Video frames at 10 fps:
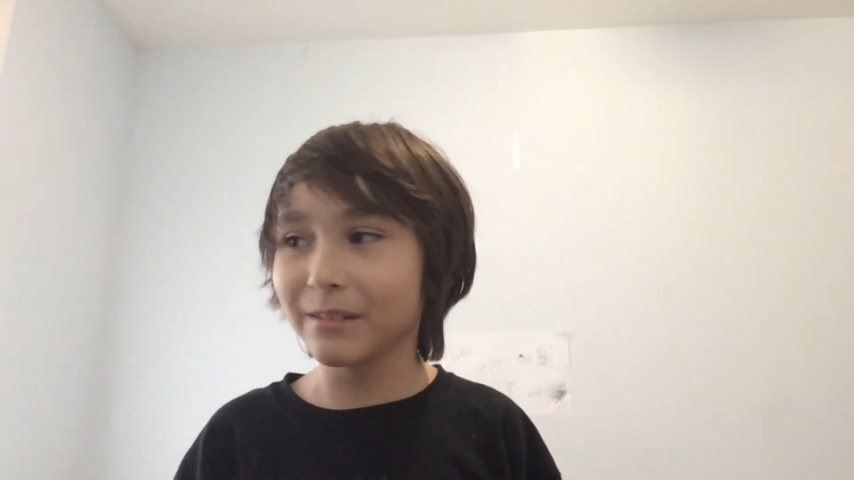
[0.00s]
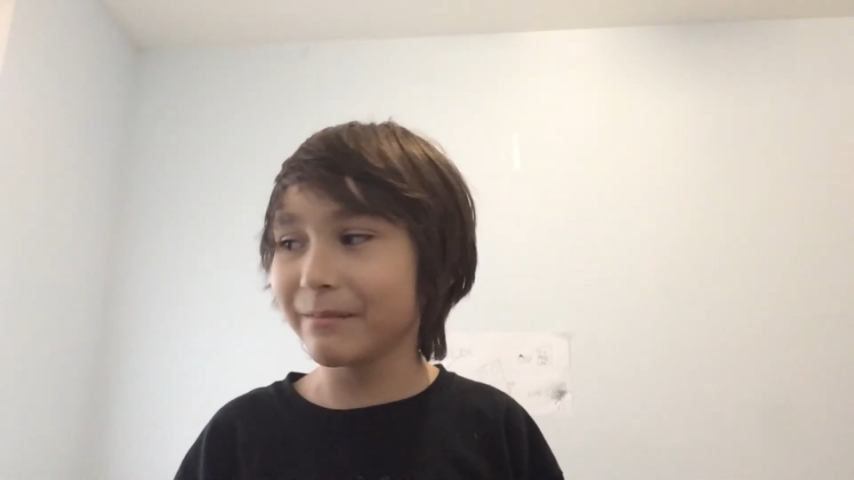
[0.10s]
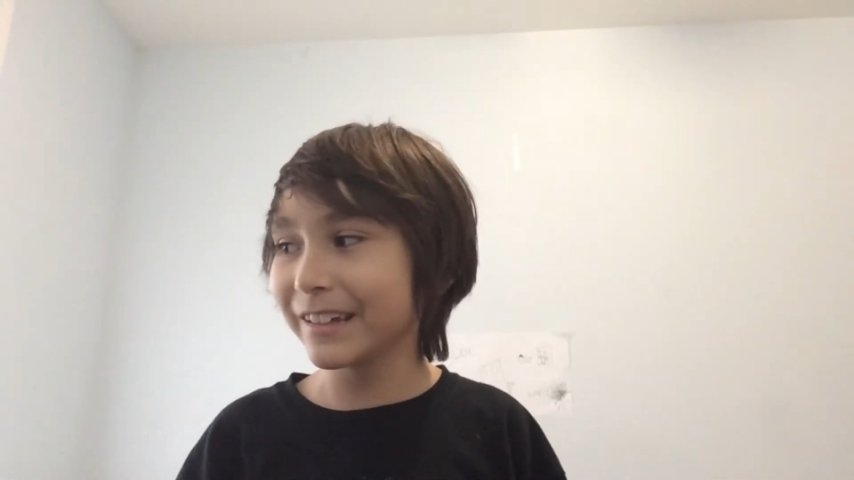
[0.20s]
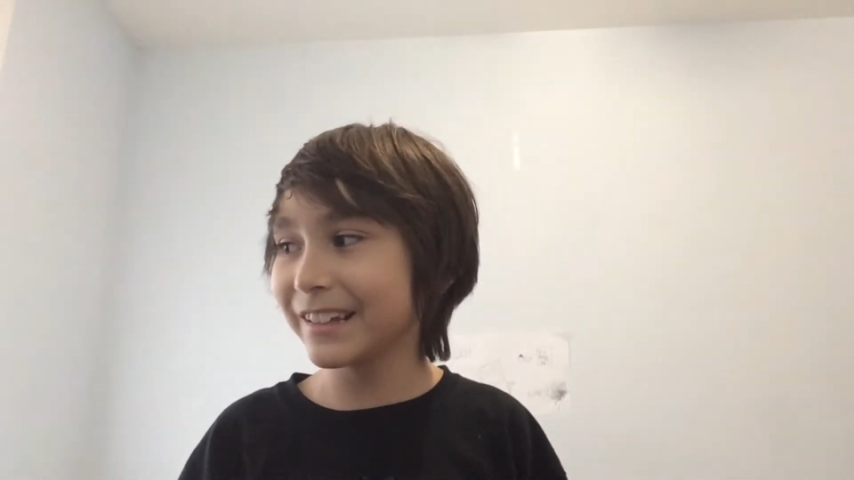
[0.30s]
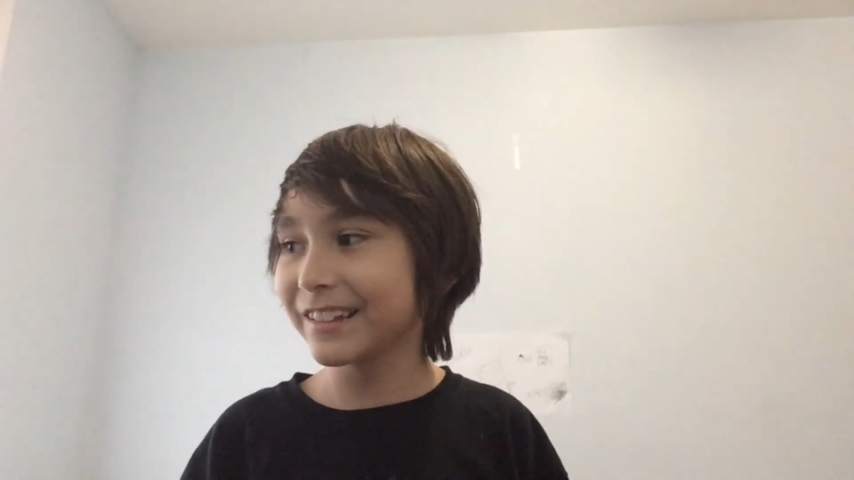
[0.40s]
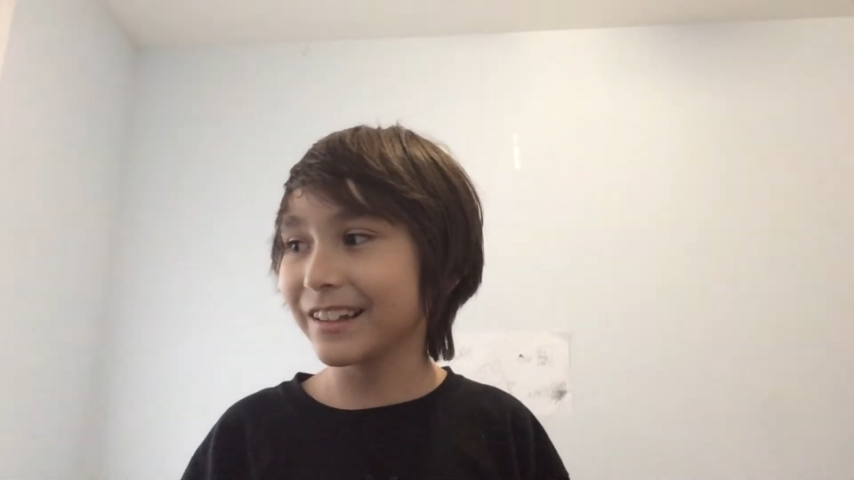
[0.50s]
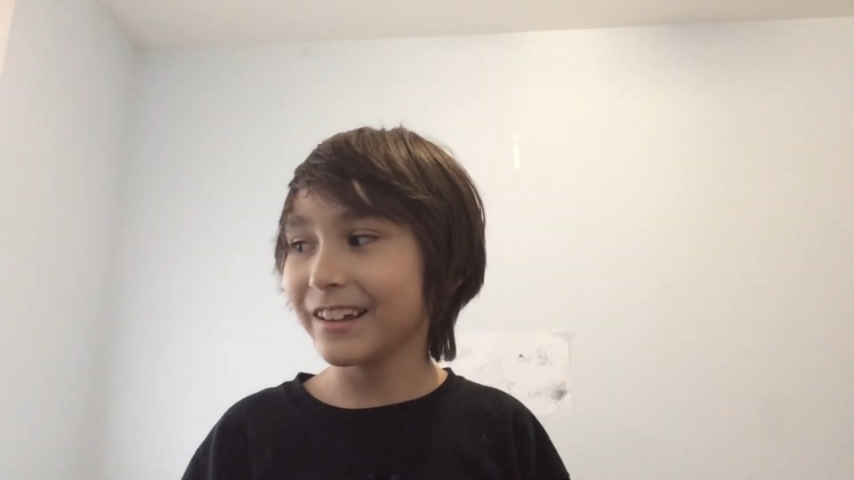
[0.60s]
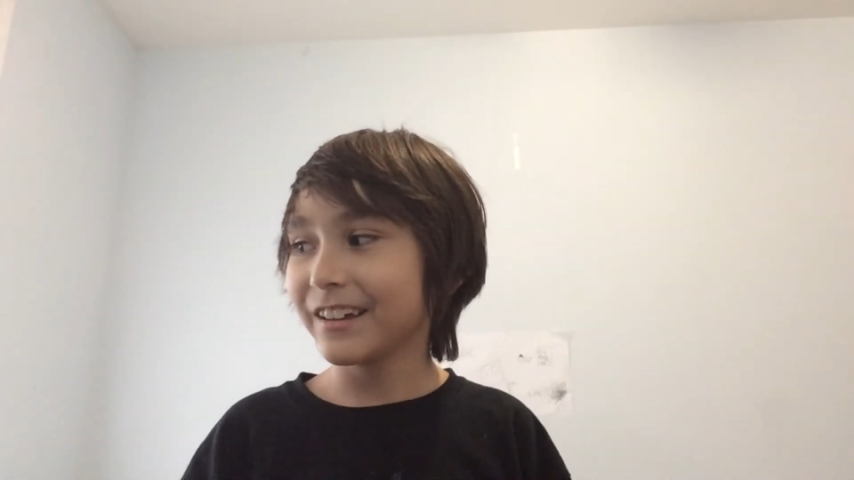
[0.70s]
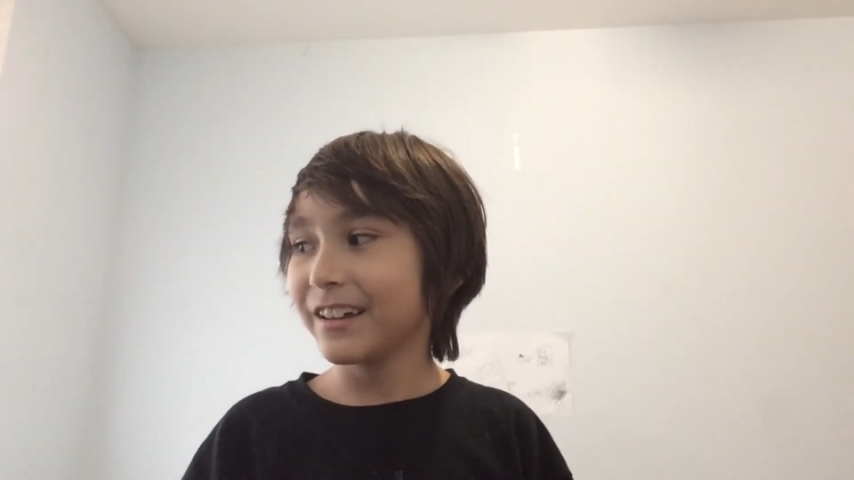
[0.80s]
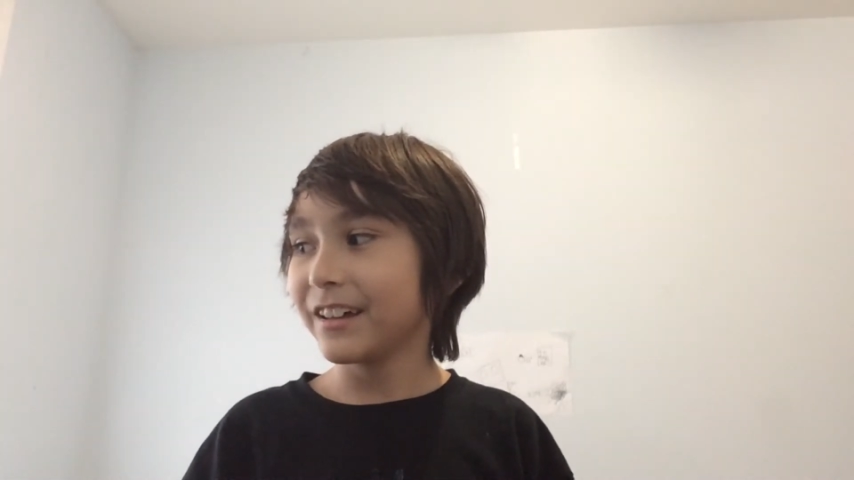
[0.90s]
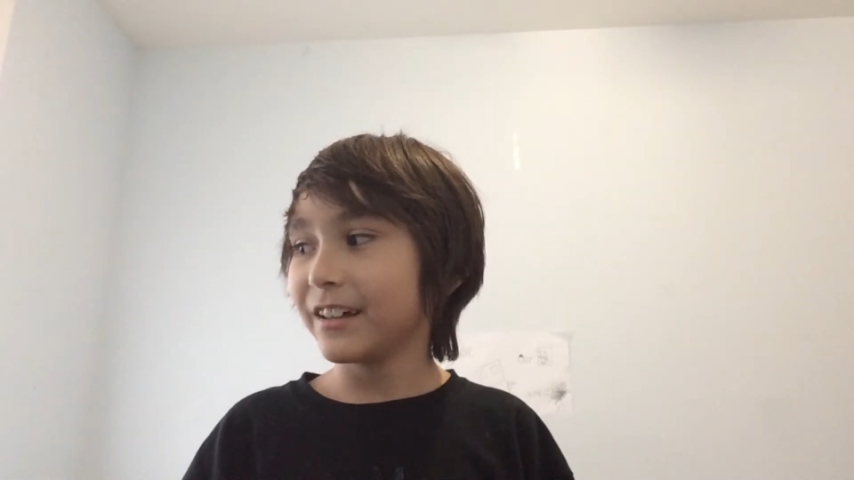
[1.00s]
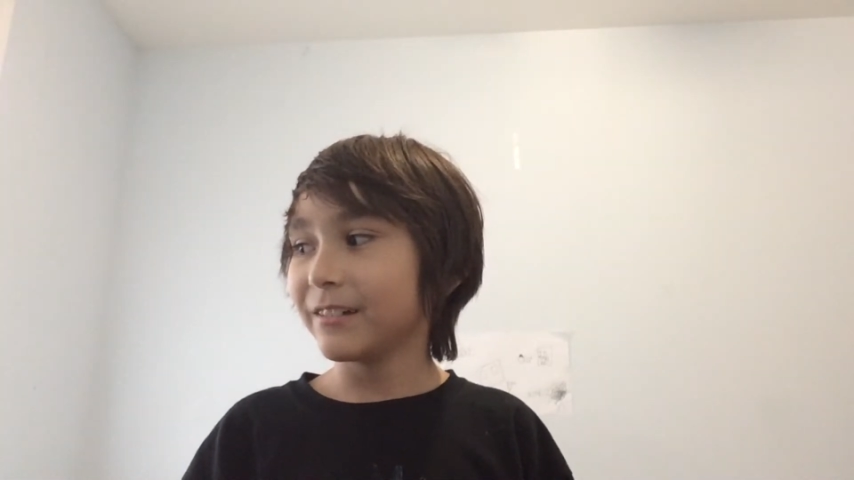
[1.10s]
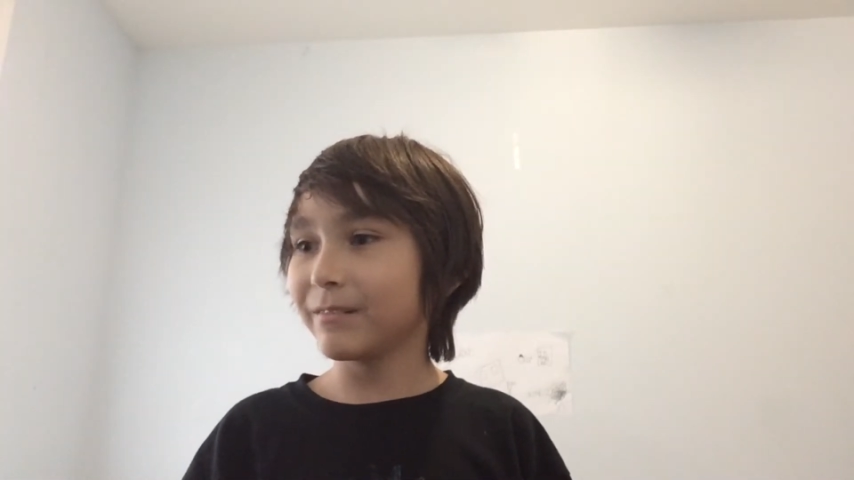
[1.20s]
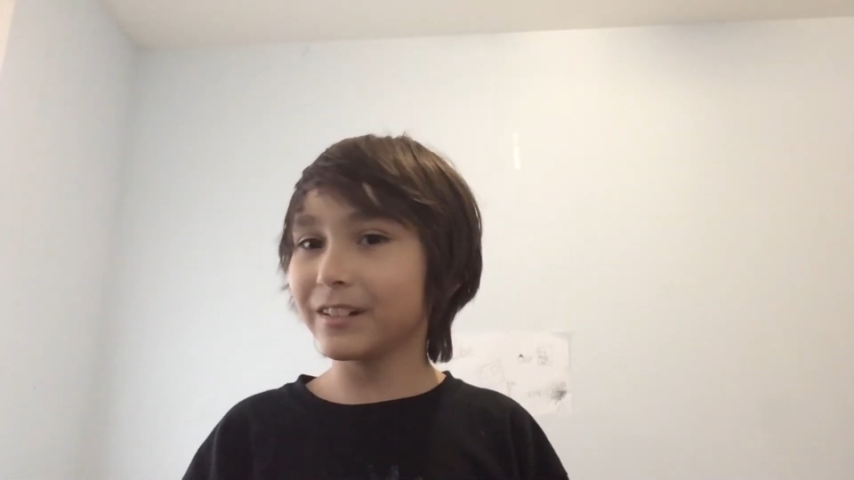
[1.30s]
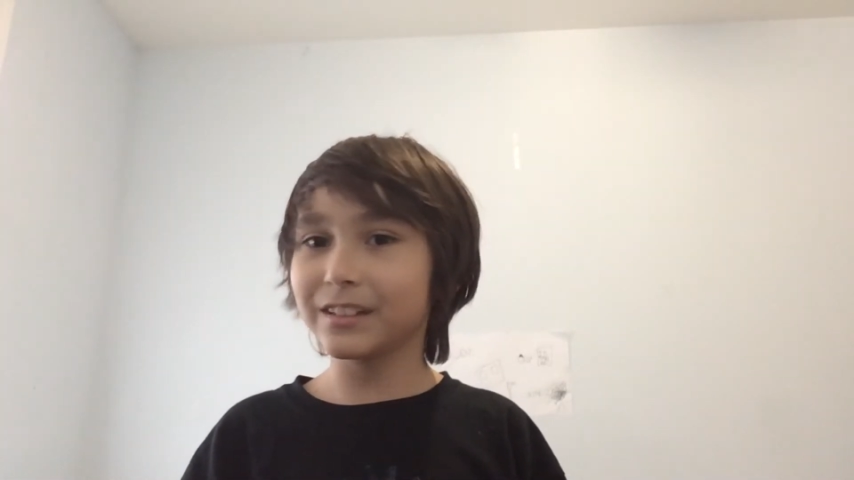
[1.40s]
it means.
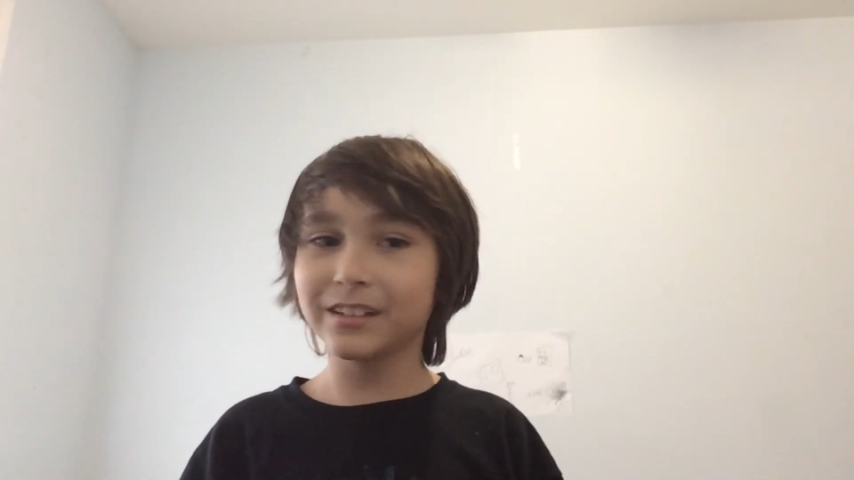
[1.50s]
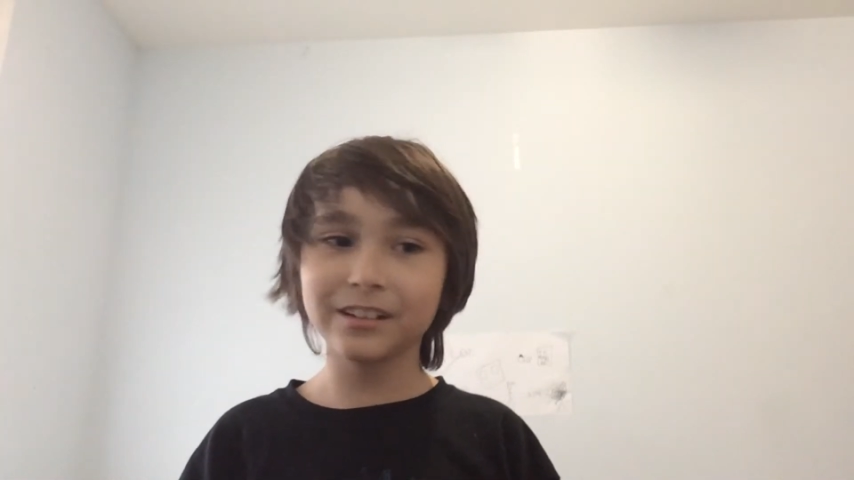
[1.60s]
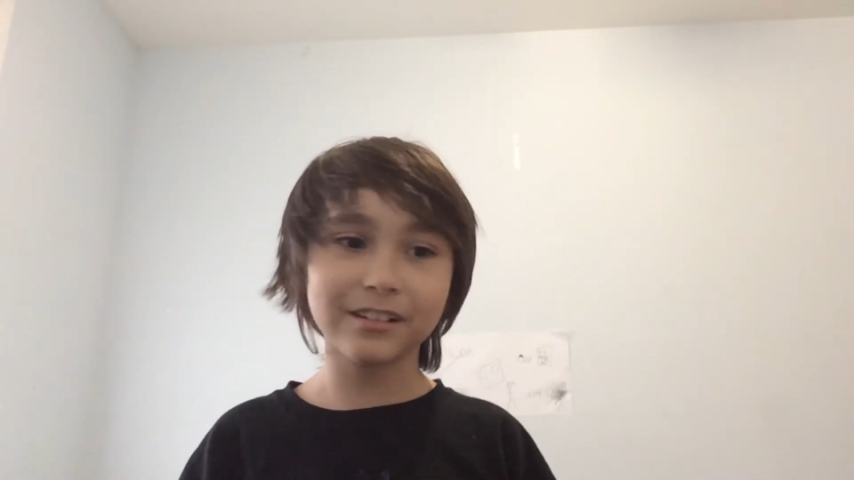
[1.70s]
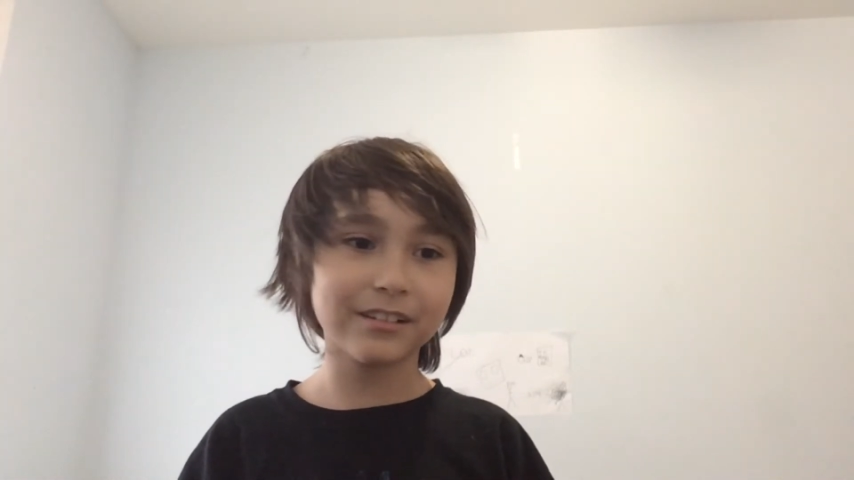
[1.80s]
But